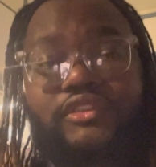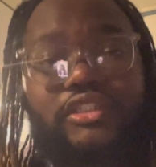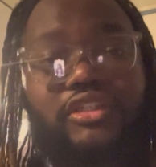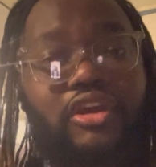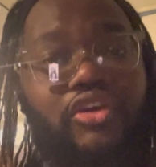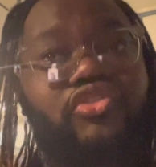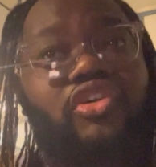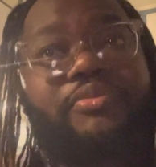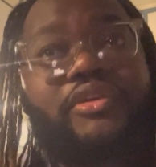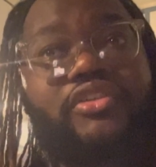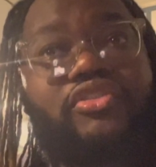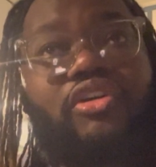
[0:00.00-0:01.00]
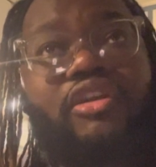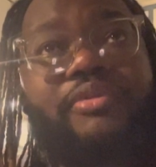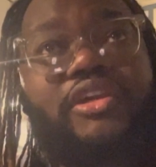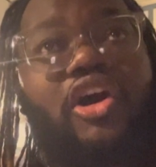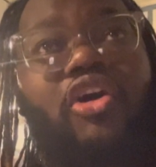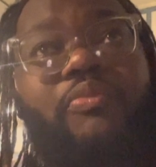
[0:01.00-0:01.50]
You're going to
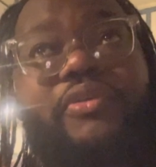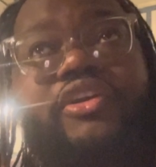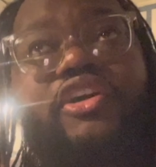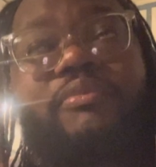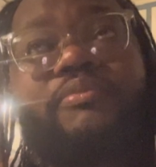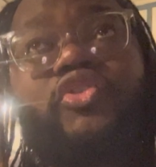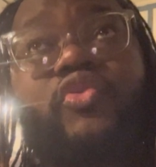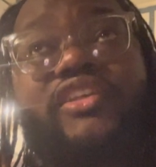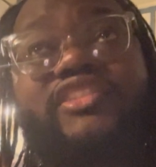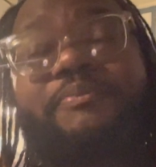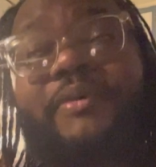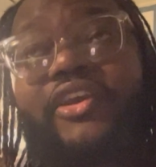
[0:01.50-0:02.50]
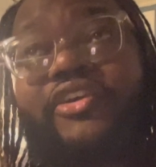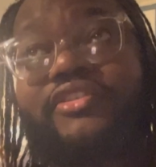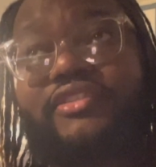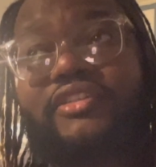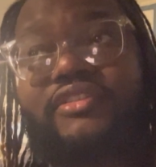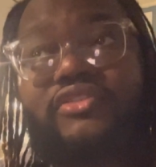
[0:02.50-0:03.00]
be opening up new
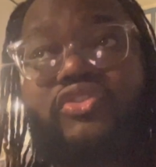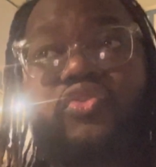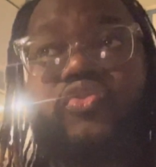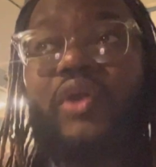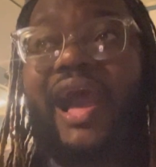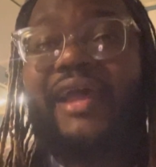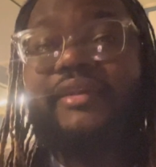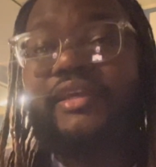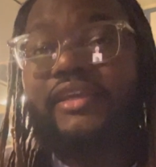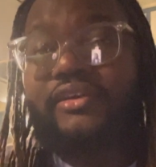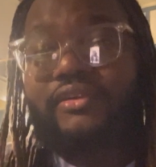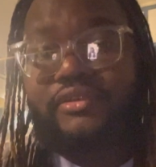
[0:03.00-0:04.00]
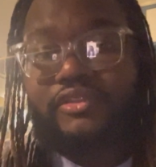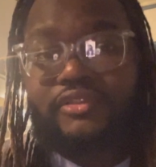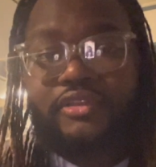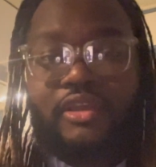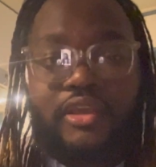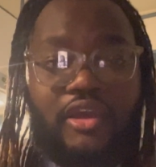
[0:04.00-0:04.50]
experiences, new ideals
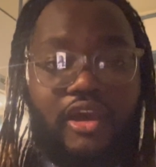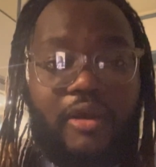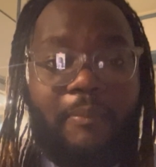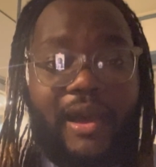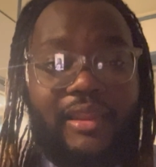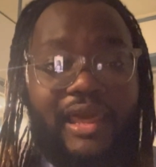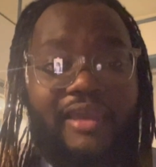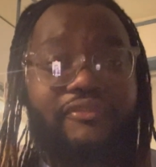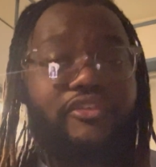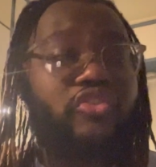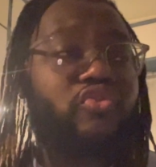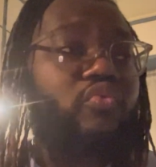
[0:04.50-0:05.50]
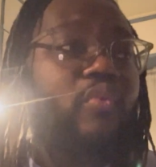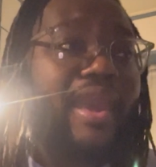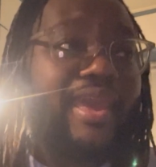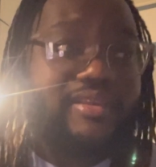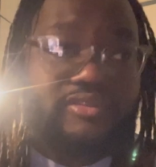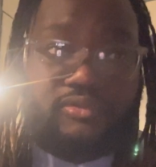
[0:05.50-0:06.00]
about life, and new
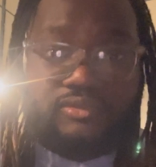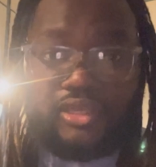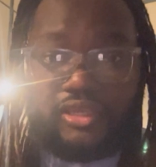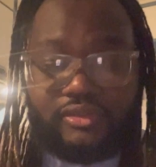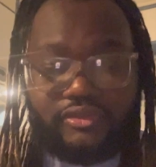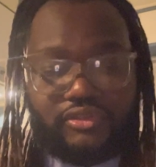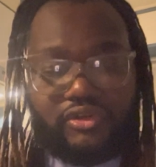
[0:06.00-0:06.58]
ways on things,